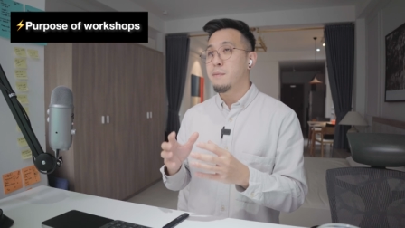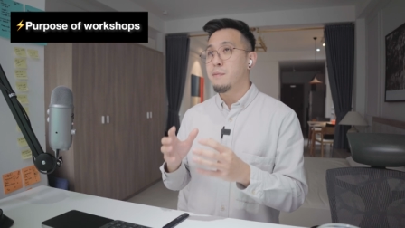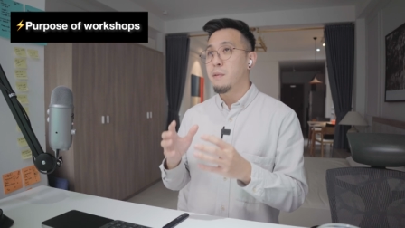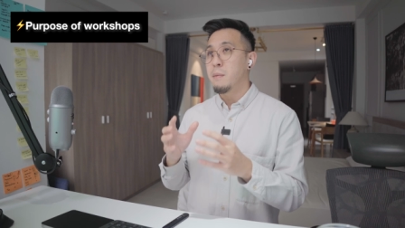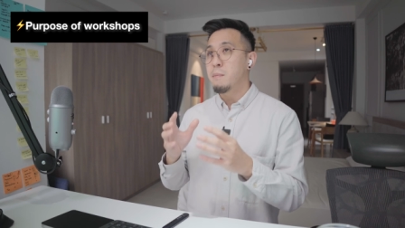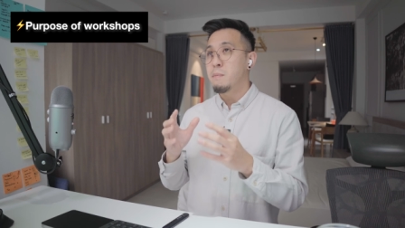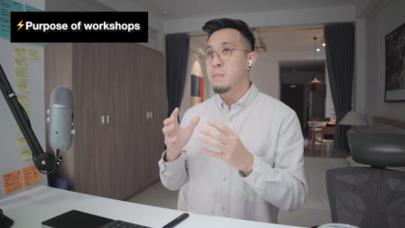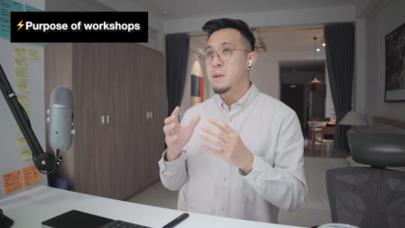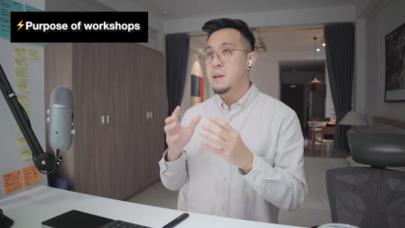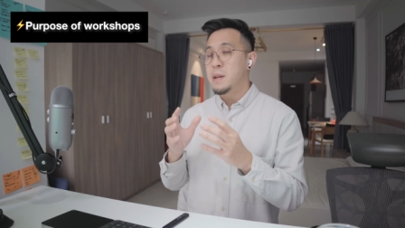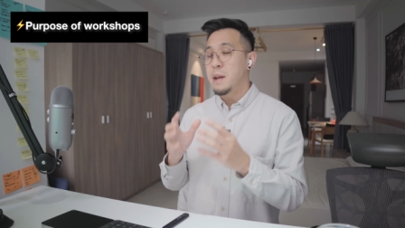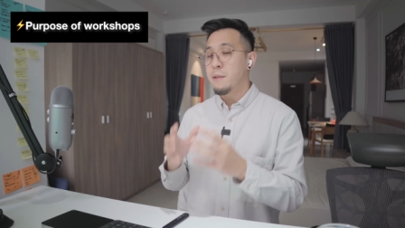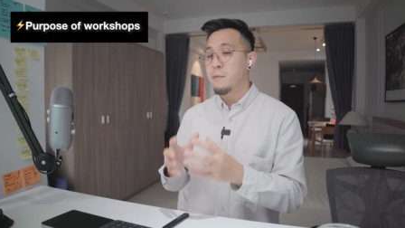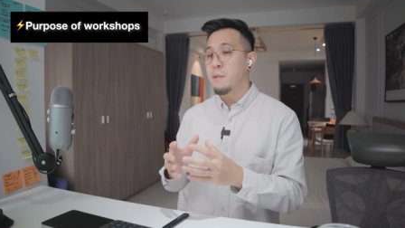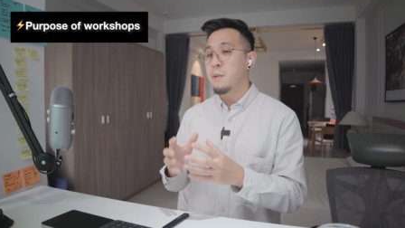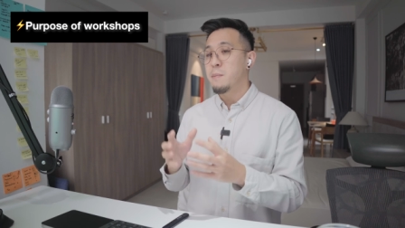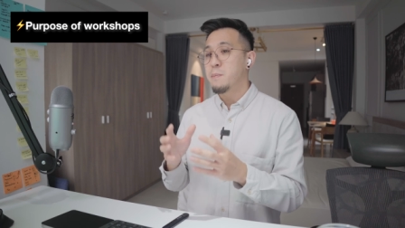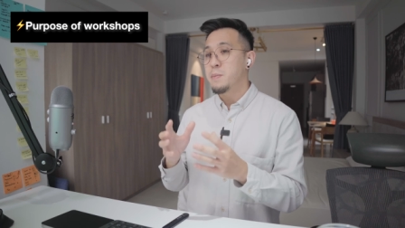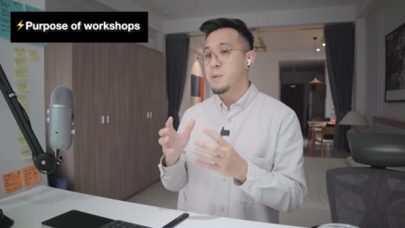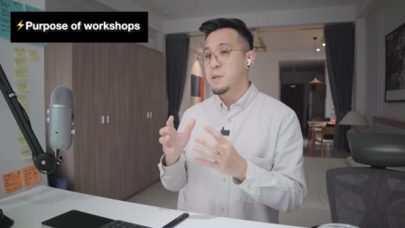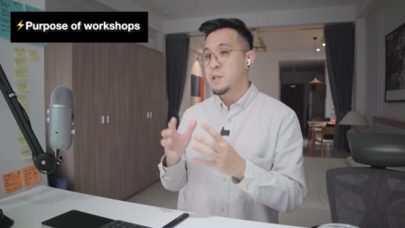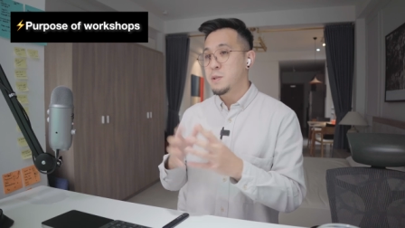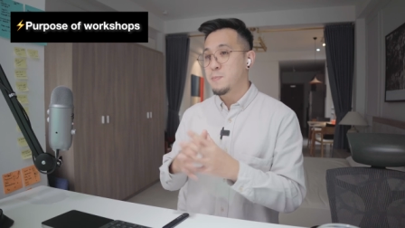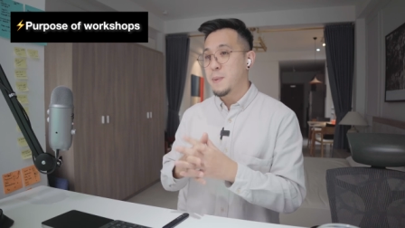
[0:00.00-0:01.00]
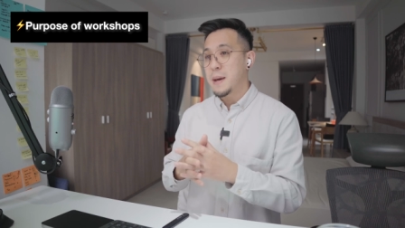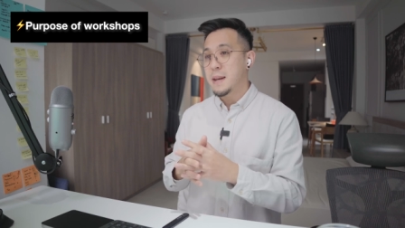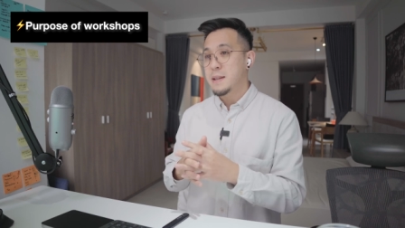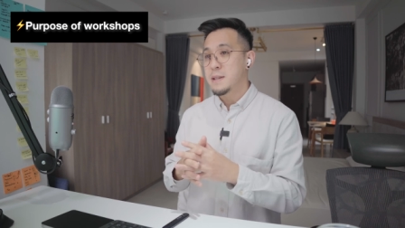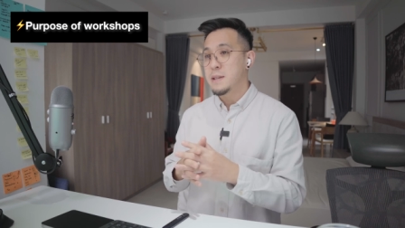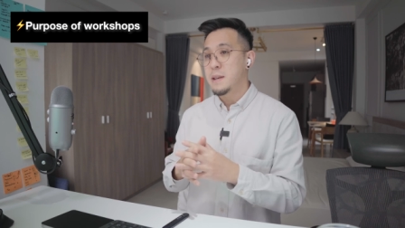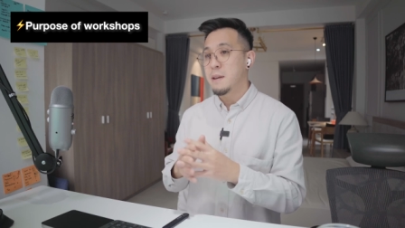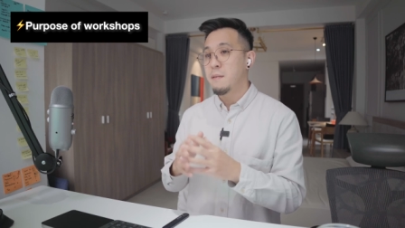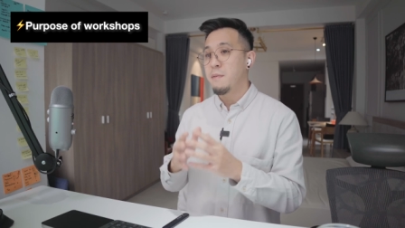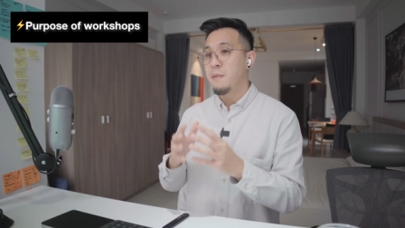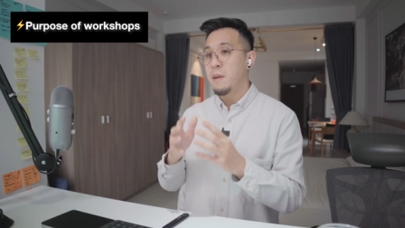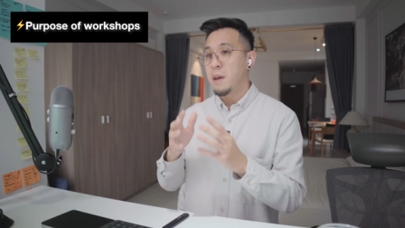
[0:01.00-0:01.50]
from different
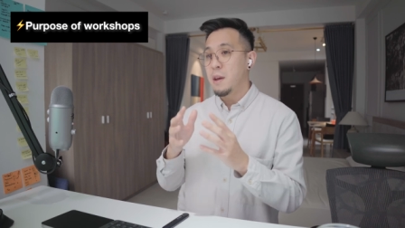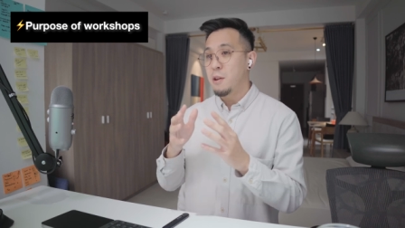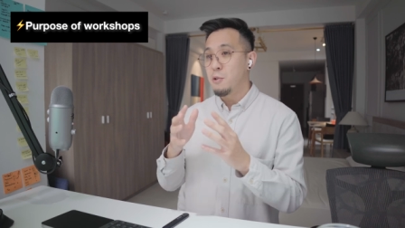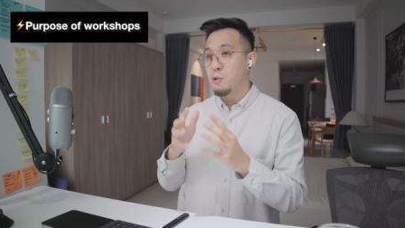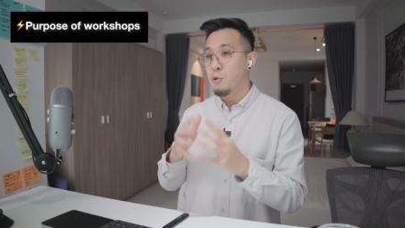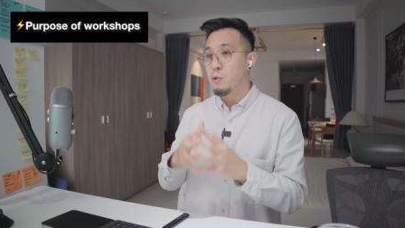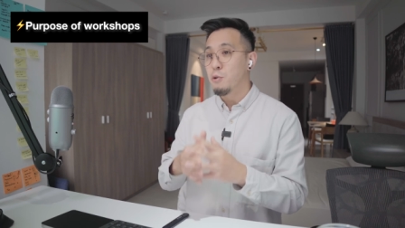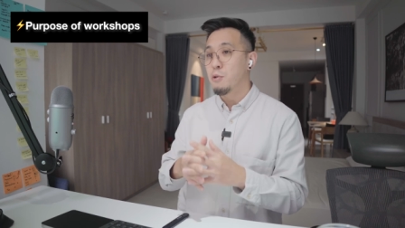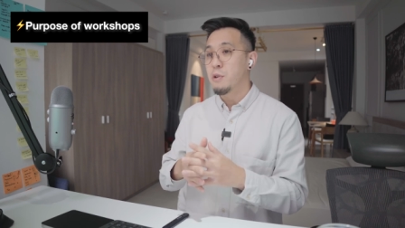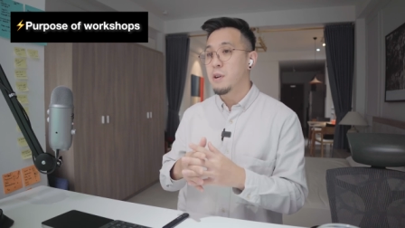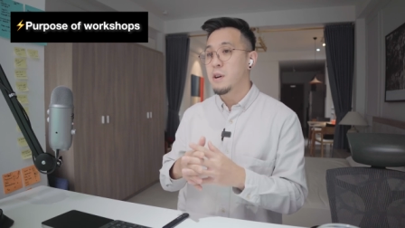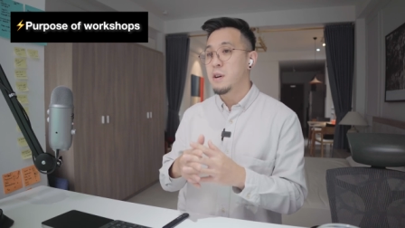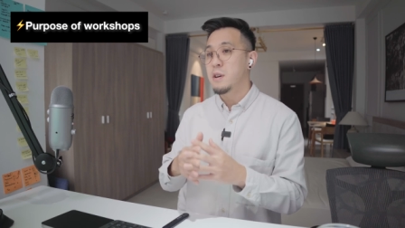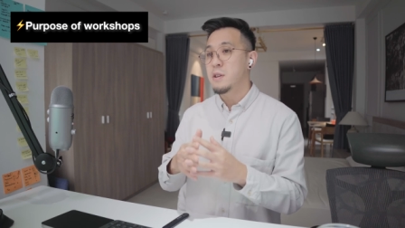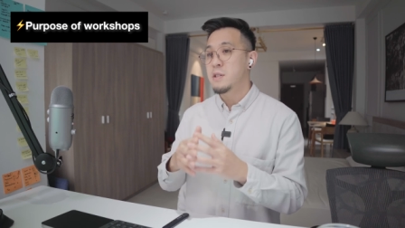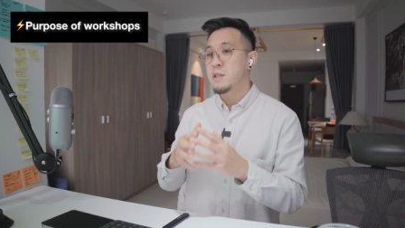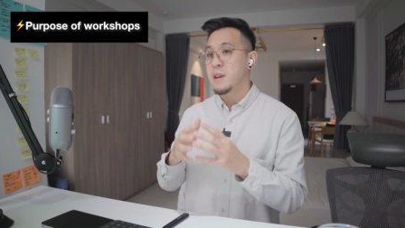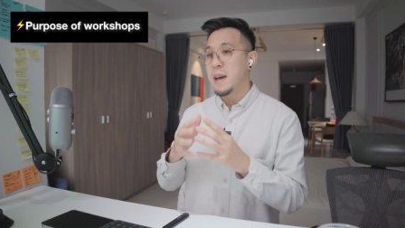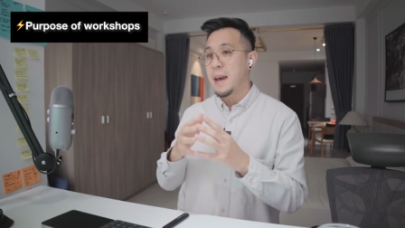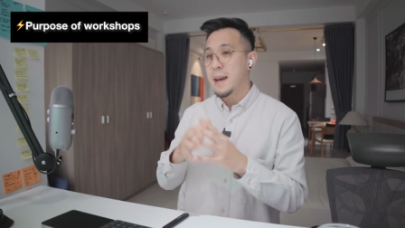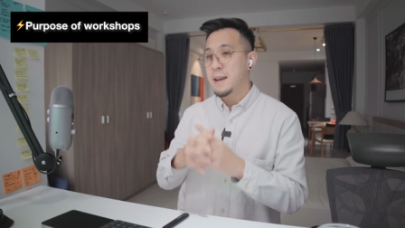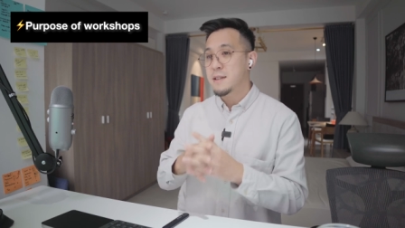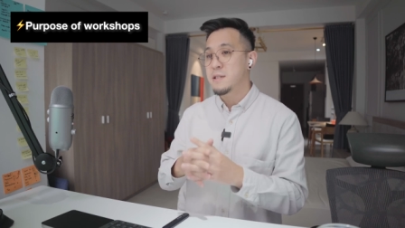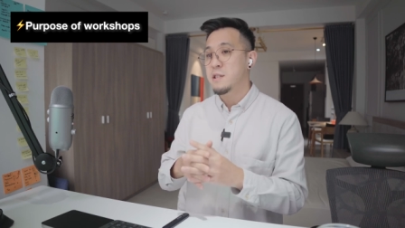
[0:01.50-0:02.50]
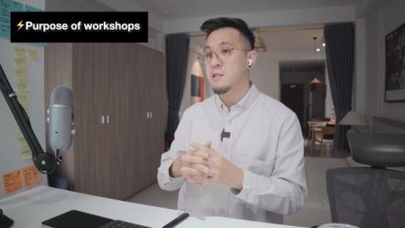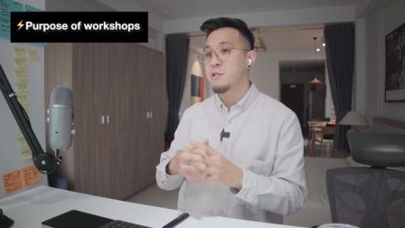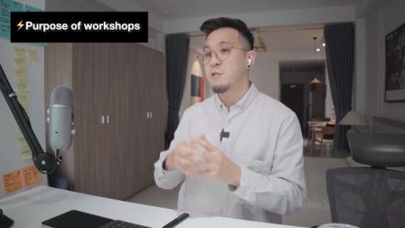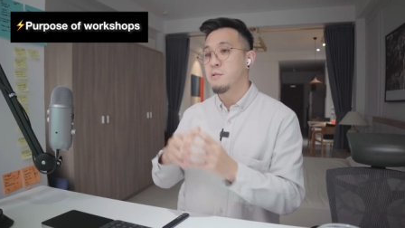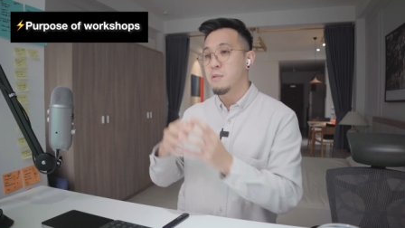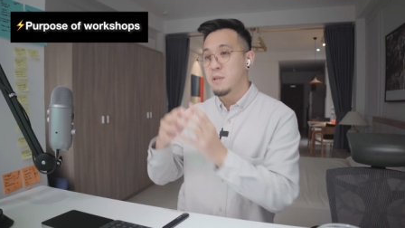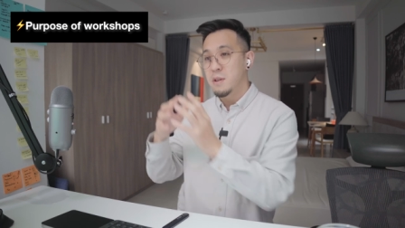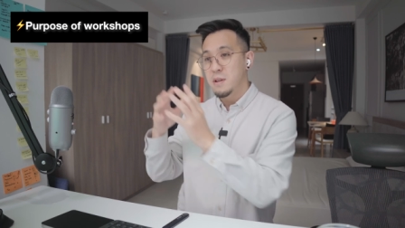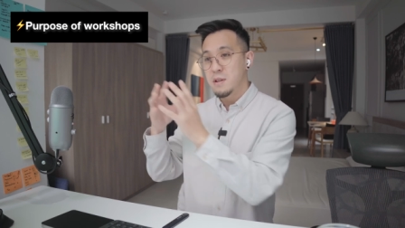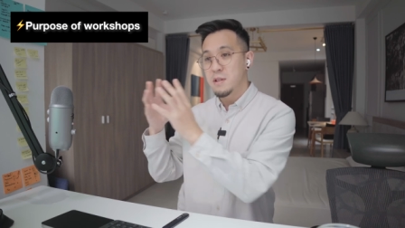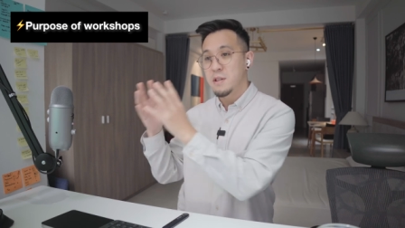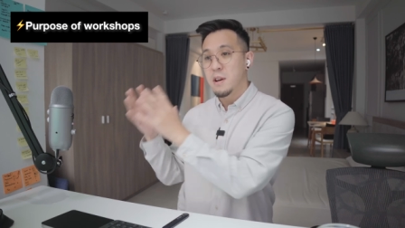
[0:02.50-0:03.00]
perspectives in order to
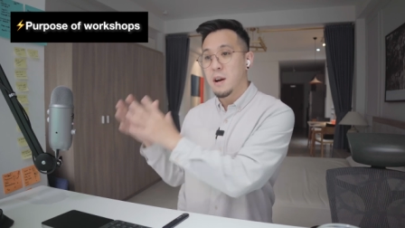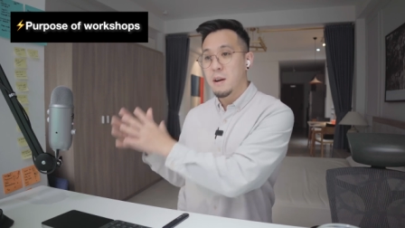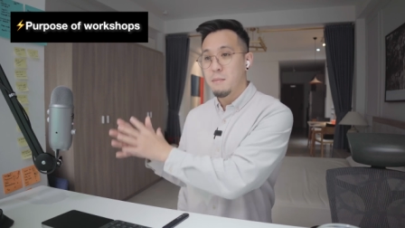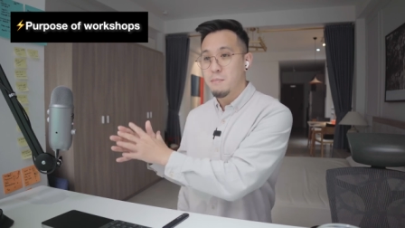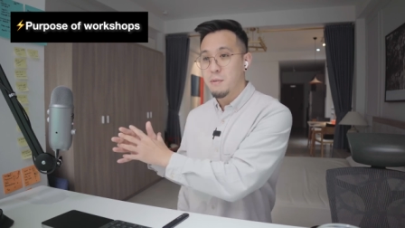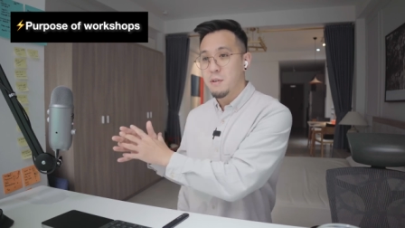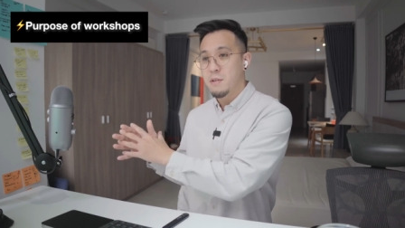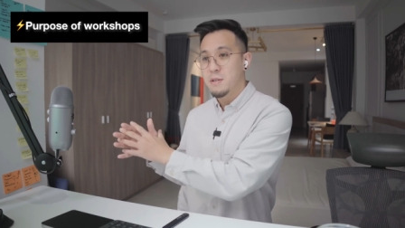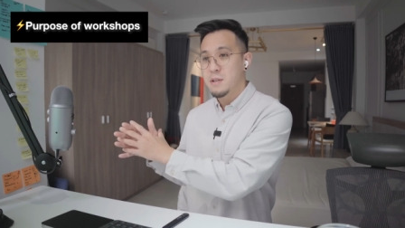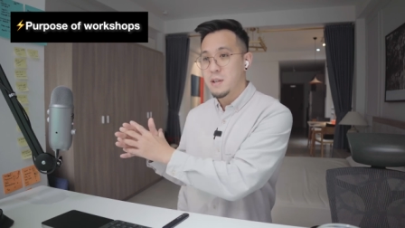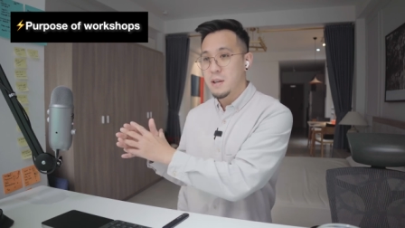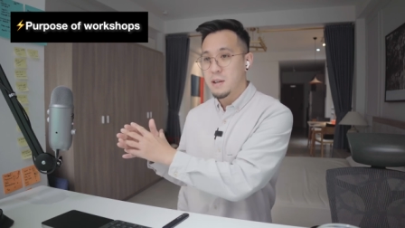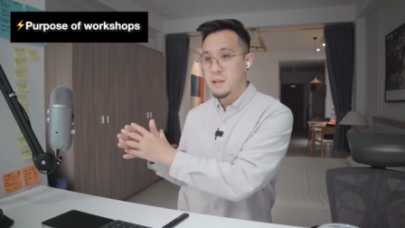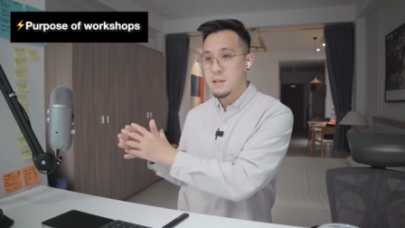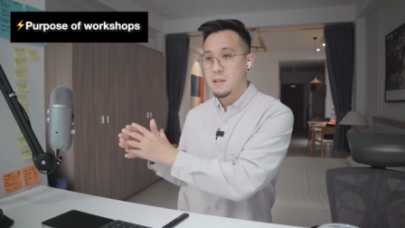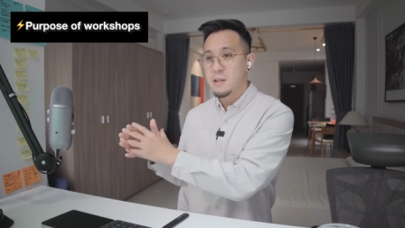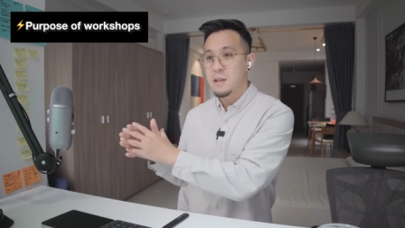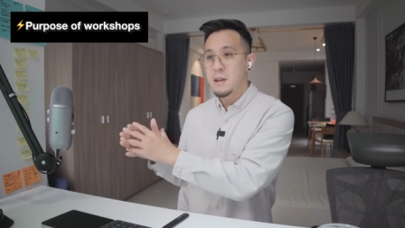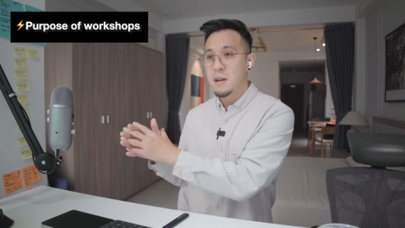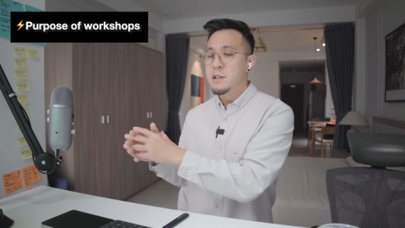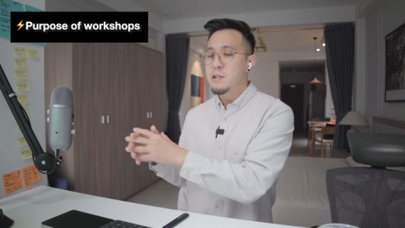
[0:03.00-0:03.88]
execute the design process.